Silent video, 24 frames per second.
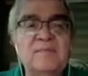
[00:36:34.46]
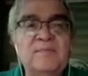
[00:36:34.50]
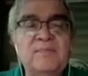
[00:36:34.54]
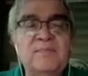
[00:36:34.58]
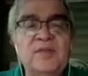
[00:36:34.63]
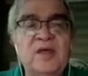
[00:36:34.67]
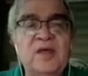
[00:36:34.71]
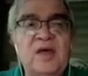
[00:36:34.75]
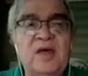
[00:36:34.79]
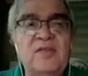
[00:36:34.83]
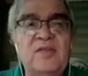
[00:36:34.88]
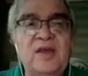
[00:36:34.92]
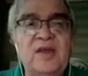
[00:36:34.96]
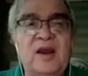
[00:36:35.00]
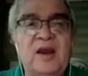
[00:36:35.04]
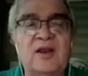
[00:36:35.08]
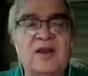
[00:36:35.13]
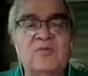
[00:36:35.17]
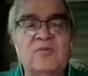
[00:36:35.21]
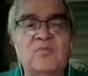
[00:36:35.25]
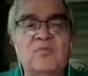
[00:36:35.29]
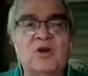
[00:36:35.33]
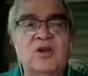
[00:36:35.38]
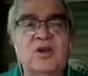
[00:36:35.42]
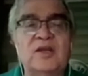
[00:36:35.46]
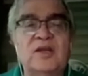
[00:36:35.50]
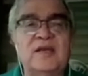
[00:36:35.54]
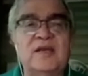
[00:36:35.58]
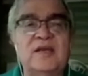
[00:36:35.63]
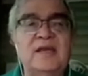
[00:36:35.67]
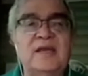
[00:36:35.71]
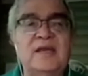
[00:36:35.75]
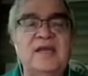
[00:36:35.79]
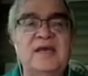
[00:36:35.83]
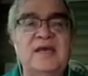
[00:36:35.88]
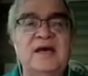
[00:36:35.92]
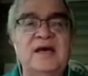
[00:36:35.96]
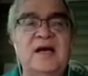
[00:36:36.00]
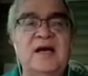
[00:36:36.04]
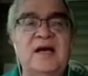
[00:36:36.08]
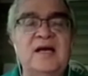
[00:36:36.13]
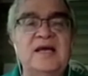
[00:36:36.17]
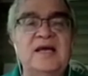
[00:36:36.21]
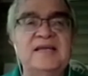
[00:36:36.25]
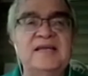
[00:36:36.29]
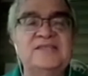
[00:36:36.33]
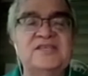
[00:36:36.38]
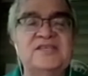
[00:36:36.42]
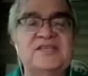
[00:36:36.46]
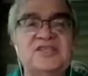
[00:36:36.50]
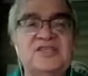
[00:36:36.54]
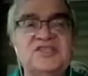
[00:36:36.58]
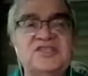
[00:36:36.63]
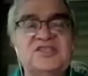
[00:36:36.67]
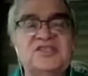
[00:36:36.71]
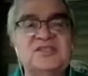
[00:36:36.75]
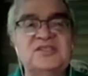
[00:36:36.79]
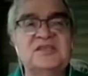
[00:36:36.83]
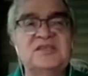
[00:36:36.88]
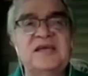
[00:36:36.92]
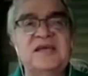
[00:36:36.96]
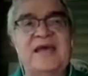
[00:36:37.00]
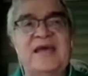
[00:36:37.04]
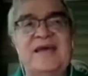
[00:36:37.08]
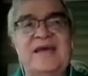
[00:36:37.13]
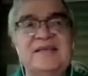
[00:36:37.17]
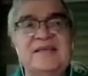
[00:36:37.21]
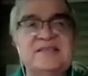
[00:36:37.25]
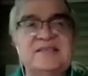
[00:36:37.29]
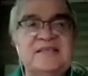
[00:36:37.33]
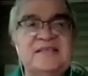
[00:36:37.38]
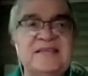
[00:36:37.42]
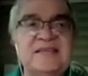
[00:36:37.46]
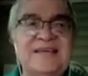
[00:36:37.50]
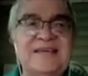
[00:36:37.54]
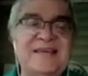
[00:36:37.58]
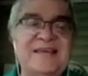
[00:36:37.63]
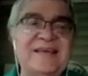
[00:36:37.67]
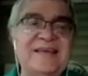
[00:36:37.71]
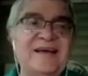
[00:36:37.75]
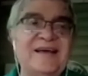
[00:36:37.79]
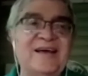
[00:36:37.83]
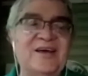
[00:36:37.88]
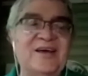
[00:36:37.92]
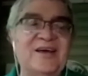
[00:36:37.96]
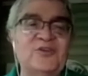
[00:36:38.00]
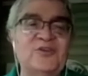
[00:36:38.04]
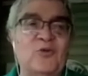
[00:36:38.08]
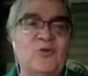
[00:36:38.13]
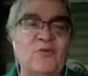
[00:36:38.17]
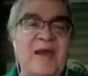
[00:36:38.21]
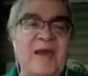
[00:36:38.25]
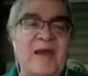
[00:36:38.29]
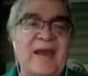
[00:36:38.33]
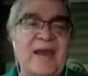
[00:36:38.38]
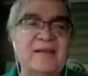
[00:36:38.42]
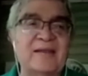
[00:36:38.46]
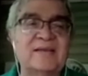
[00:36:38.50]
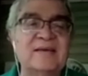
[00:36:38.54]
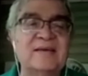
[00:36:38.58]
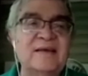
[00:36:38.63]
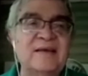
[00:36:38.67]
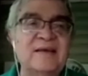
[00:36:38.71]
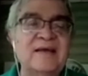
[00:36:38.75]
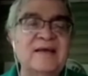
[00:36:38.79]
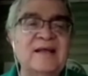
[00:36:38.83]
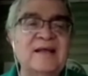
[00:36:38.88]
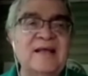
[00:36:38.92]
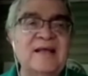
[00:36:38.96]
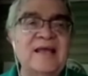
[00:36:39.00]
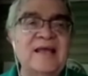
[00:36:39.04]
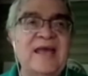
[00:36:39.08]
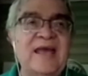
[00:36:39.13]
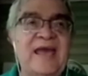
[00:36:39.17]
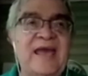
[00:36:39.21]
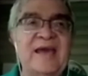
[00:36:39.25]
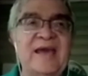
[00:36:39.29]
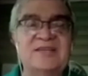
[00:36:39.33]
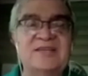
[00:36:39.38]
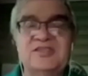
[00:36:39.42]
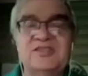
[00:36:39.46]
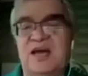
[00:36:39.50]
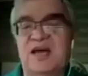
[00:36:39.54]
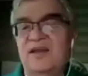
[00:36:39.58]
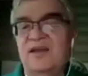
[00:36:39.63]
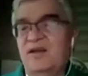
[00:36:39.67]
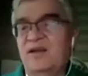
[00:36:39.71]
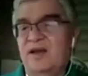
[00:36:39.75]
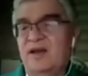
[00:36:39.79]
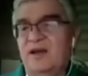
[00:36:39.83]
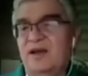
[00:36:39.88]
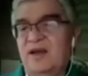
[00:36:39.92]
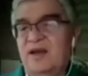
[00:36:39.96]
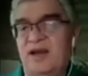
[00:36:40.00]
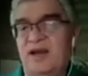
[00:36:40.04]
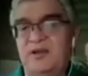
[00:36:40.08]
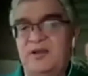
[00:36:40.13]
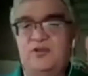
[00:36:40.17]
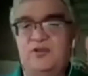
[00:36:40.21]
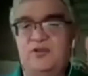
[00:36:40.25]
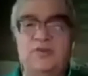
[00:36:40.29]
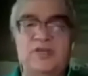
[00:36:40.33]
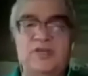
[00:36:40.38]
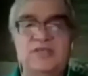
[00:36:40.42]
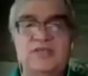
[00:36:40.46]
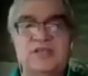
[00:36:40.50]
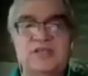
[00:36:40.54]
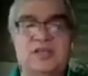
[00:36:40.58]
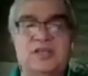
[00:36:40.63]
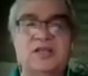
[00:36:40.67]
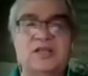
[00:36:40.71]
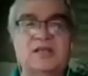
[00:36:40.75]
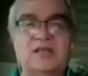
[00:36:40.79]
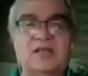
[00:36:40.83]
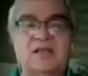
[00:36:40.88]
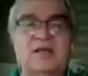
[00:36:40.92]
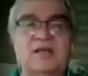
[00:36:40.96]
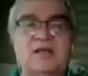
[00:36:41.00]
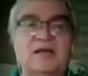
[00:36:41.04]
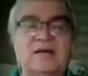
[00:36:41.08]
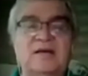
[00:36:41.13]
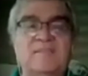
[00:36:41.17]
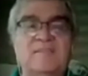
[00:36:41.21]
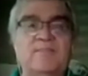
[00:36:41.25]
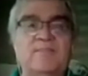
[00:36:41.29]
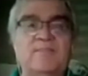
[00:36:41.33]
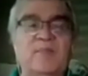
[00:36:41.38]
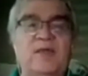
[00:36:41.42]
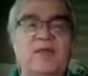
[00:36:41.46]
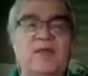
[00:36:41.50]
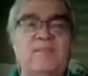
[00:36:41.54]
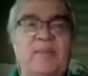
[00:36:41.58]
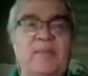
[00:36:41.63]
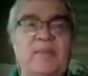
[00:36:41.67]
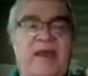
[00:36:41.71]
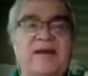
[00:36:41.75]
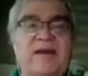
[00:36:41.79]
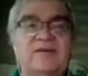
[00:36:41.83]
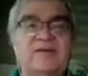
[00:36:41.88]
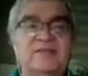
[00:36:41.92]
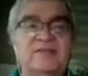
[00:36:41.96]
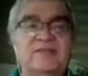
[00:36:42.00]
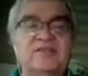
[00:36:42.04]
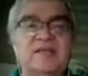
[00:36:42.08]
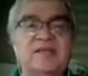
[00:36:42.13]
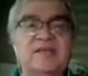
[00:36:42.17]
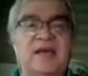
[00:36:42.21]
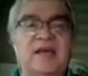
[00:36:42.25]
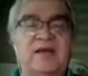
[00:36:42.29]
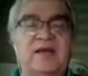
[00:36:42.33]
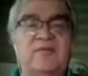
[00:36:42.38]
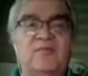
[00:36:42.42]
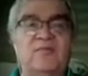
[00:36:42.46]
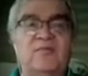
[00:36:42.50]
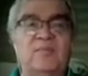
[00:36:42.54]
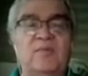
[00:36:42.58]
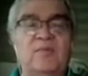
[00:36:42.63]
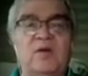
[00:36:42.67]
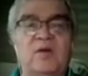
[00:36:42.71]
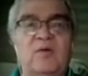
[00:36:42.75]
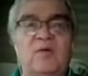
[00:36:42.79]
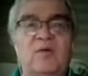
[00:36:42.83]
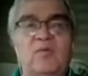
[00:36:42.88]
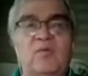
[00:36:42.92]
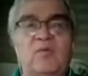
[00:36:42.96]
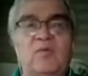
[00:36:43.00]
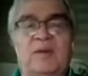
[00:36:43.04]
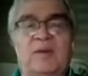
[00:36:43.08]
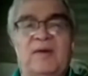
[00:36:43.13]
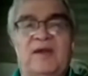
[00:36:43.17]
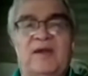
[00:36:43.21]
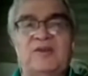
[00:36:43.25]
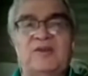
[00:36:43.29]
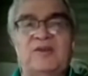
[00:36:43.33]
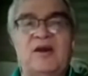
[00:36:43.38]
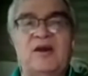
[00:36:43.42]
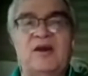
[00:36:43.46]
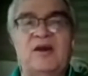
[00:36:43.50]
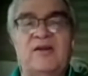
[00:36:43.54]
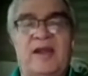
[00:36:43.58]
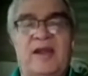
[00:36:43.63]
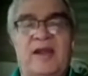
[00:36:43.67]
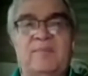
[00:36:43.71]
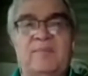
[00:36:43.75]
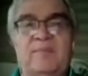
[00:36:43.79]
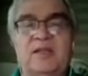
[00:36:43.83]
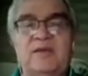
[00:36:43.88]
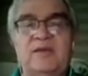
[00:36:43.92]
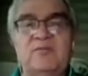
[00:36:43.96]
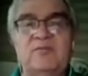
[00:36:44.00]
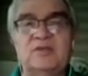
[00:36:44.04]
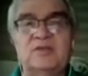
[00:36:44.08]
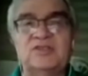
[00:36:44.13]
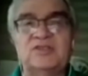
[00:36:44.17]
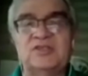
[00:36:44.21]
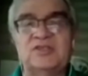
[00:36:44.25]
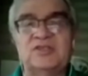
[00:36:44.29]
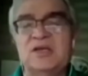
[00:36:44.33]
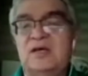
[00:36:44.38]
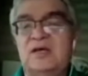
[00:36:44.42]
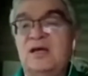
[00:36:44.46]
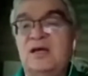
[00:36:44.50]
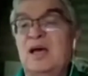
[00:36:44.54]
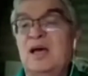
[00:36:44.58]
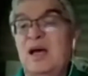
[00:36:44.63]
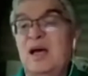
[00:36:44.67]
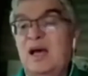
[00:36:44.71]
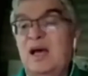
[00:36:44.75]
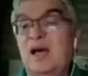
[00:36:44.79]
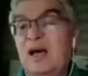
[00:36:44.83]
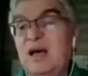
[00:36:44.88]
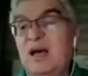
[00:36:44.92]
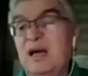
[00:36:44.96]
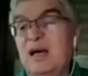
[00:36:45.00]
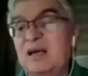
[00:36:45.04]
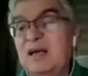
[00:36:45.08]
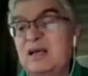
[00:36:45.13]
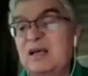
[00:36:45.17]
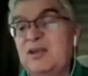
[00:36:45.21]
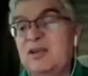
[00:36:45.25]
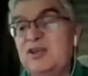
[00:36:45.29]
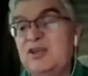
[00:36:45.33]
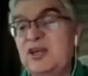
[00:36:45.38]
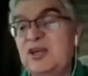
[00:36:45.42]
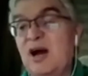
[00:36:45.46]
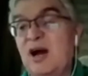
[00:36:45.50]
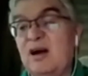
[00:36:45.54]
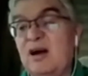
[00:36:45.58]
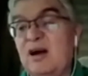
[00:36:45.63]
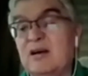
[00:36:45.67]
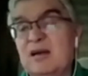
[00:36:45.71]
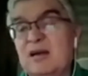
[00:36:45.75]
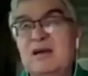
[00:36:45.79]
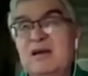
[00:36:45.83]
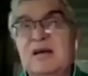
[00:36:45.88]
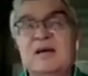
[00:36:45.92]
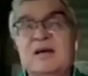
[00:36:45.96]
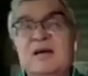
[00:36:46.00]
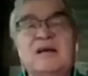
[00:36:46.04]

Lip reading: artwork is as direct as I do these little bears. And when my daughter Emily was young,